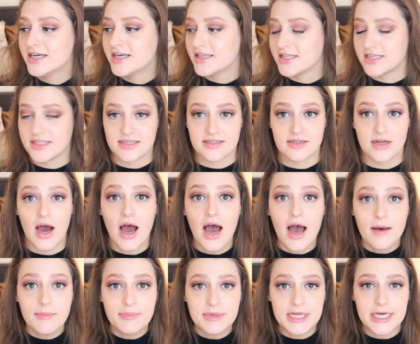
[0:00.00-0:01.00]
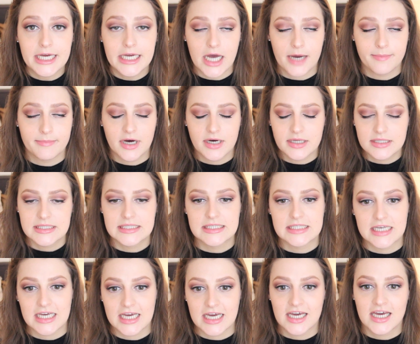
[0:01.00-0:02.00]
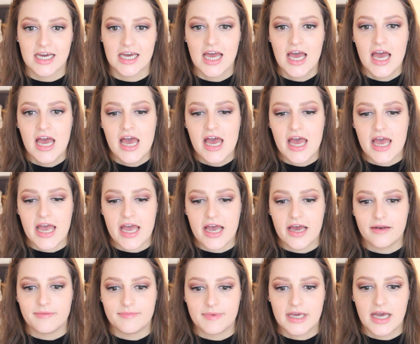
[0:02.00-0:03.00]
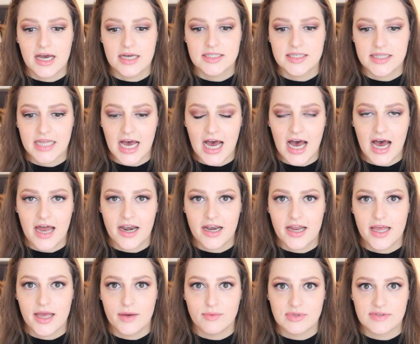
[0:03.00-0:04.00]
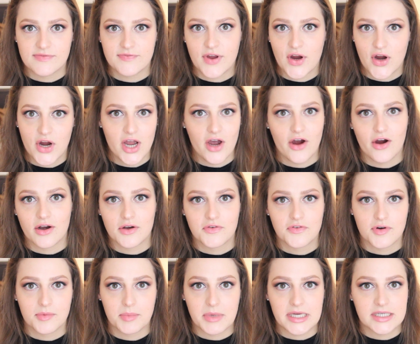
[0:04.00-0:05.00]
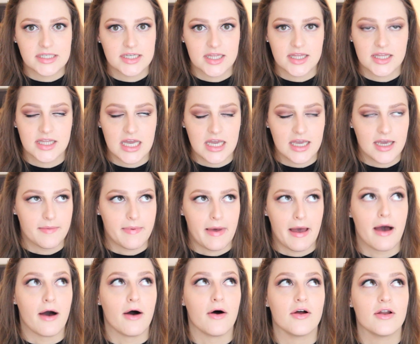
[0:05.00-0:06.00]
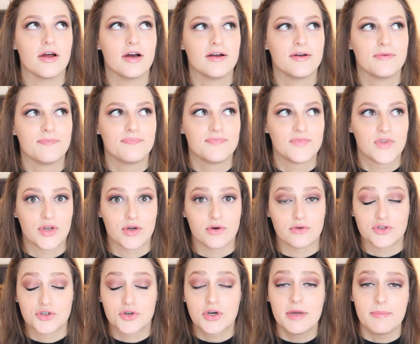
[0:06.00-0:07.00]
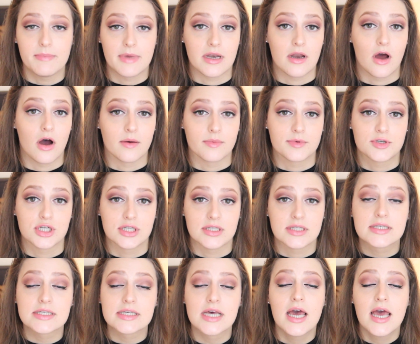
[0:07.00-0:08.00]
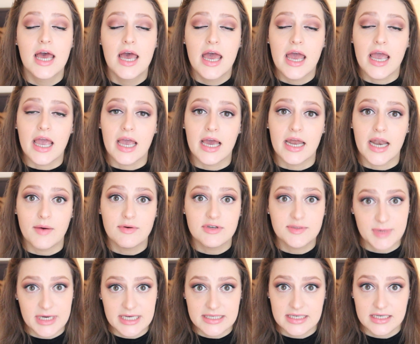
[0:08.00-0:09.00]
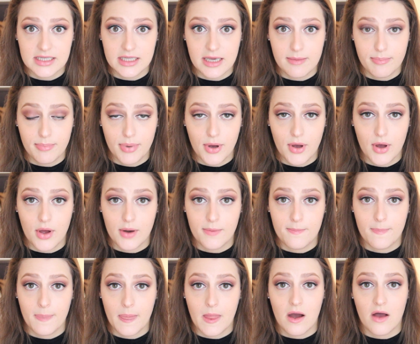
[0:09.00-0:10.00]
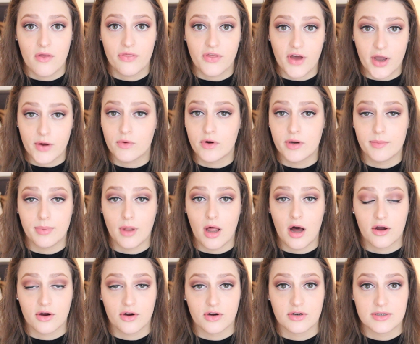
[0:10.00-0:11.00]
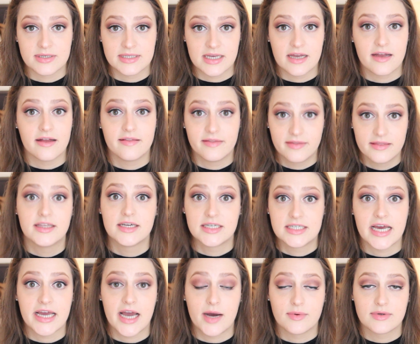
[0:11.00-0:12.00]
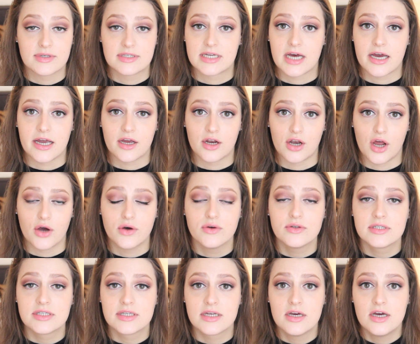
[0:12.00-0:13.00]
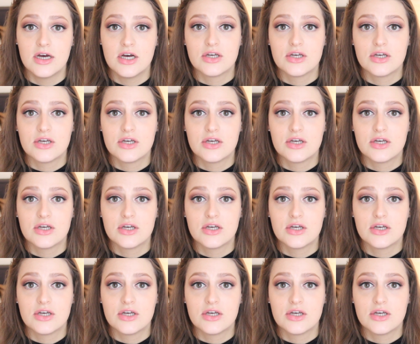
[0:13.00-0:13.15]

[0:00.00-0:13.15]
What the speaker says: This is not happening. I'm not sick. And because of that, it was very hard for me to think about, treatment options. And I was basically put on thyroid blockers the day I was diagnosed.